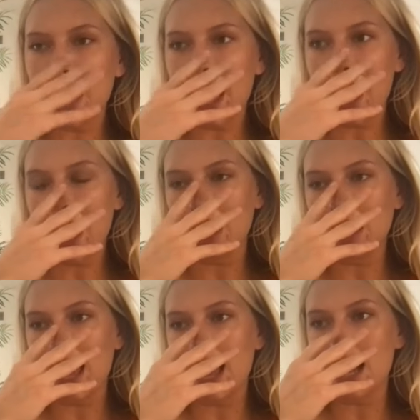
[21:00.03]

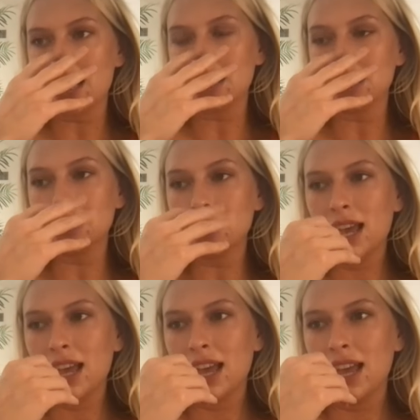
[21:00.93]
head and,
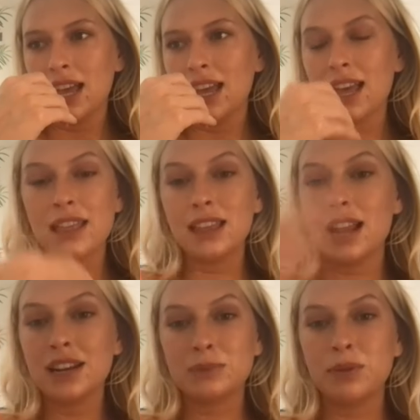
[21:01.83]
and then I
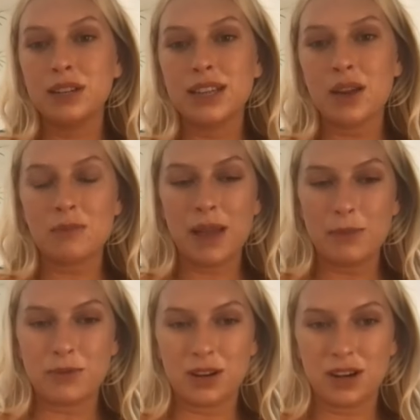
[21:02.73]
just put it down on
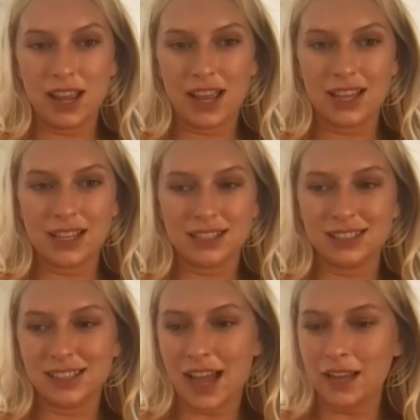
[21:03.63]
paper
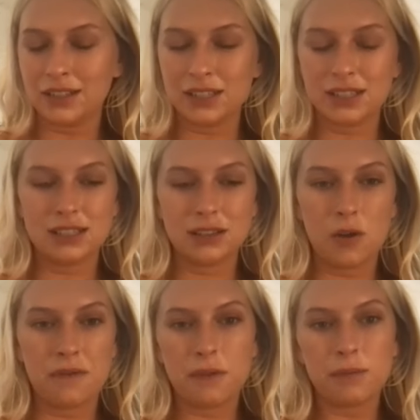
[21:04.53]
and I just
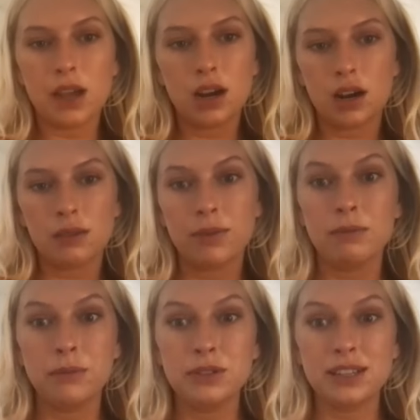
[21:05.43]
go from there. But
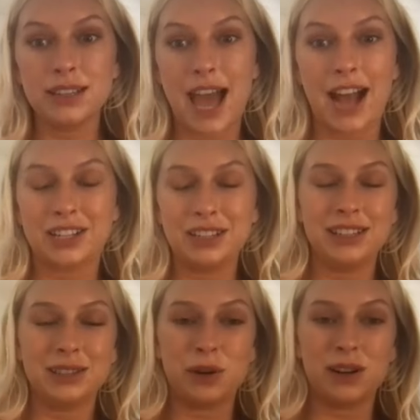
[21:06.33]
music actually
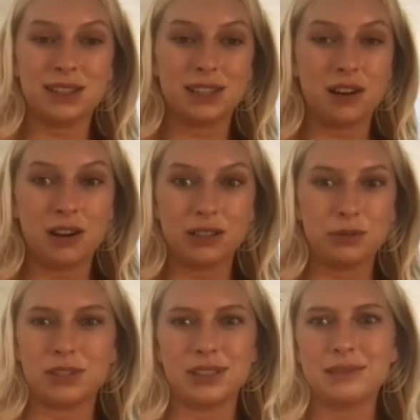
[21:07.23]
is where it starts,
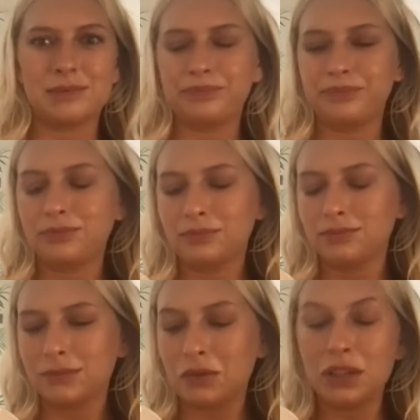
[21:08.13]
which is
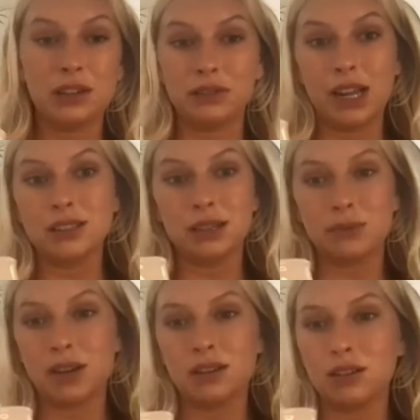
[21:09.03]
really random. I
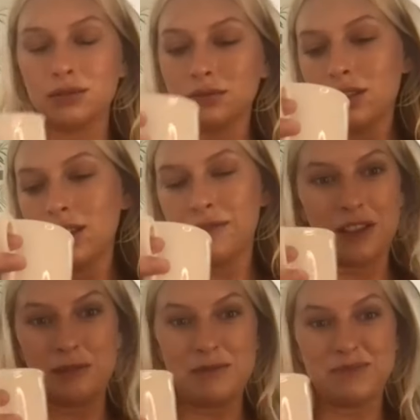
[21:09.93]
don't know.
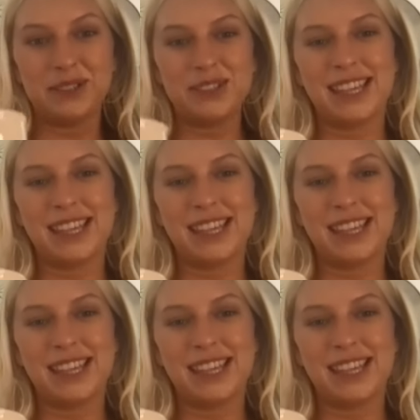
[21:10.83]
Other people do